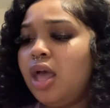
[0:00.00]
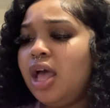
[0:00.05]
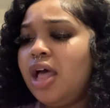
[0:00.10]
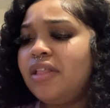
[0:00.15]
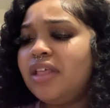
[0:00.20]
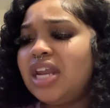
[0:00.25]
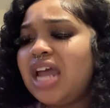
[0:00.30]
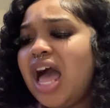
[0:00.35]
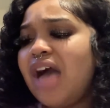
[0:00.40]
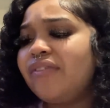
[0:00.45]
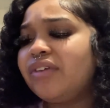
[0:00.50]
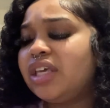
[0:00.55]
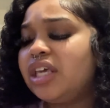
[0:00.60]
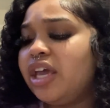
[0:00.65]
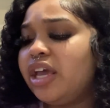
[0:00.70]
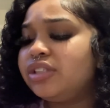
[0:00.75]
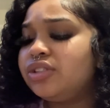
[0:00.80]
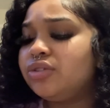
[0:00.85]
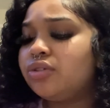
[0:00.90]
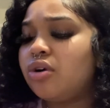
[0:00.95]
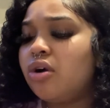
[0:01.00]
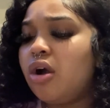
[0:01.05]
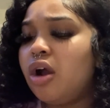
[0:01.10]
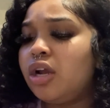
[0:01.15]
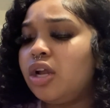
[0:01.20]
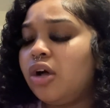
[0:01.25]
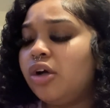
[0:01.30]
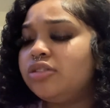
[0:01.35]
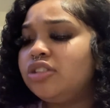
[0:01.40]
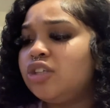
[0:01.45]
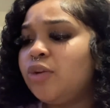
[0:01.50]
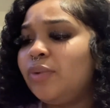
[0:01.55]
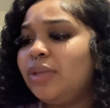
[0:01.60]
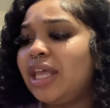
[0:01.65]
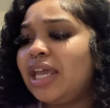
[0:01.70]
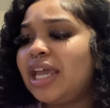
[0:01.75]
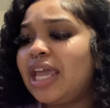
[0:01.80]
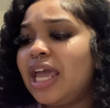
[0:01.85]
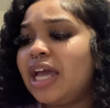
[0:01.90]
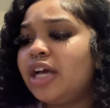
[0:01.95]
And I have Cancer card. Also, when
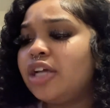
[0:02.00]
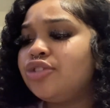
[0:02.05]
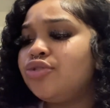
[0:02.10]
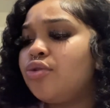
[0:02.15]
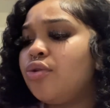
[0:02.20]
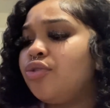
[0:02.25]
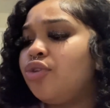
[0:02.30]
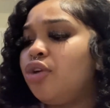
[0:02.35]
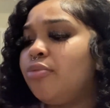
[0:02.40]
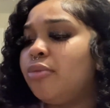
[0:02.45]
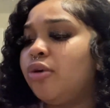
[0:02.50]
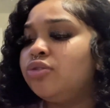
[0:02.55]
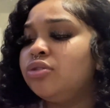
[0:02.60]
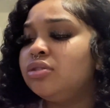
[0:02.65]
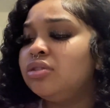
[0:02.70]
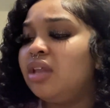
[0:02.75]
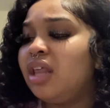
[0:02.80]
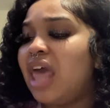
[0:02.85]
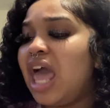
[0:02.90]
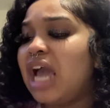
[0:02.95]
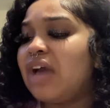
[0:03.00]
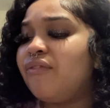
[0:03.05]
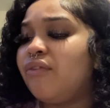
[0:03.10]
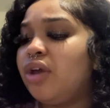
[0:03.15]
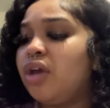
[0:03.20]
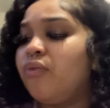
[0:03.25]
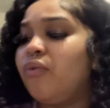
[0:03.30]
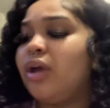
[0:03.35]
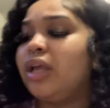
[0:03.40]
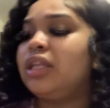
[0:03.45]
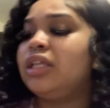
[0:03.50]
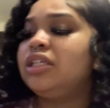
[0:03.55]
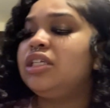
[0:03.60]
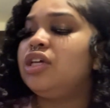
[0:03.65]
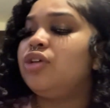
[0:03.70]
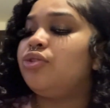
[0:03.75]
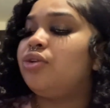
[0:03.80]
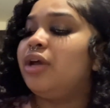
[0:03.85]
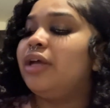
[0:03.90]
they can't control their emotions, they act very recklessly. They're